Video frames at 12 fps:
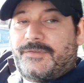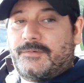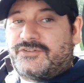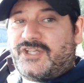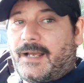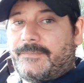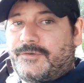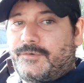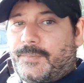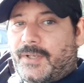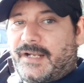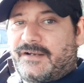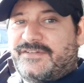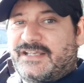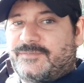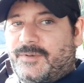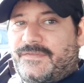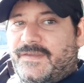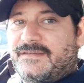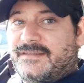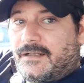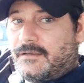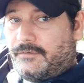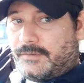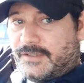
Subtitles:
those top two players, that's where things get a little